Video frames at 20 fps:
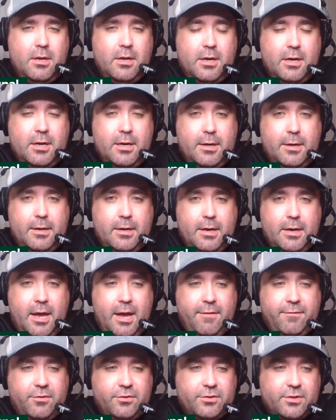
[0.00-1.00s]
uh,
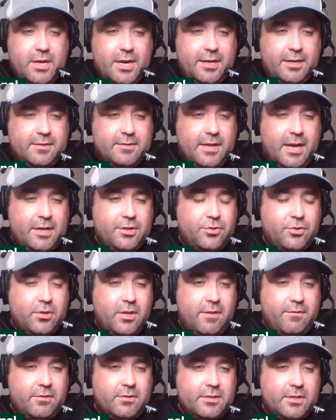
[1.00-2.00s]
after signing his
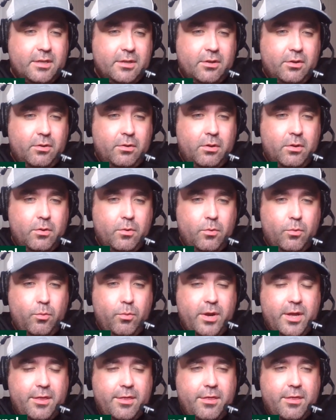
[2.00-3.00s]
entry-level deal
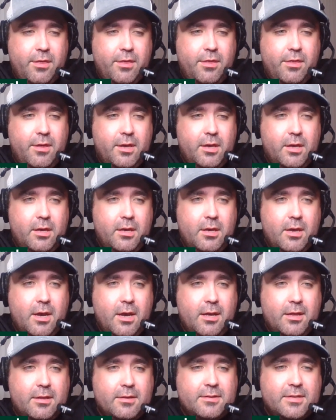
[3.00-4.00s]
with the
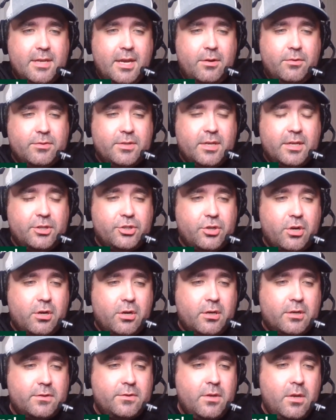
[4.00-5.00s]
uh, the San Jose
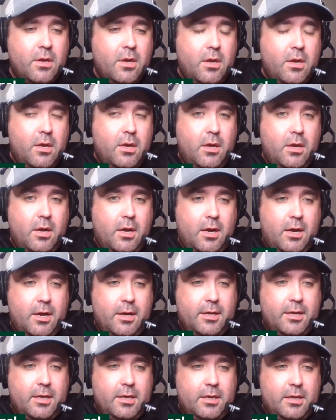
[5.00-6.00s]
Sharks.
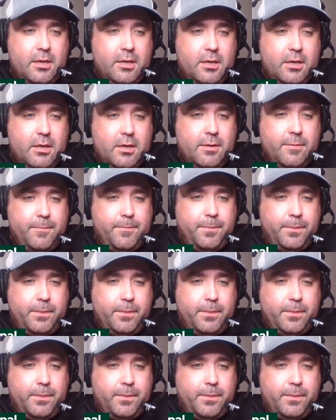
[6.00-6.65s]
Uh, he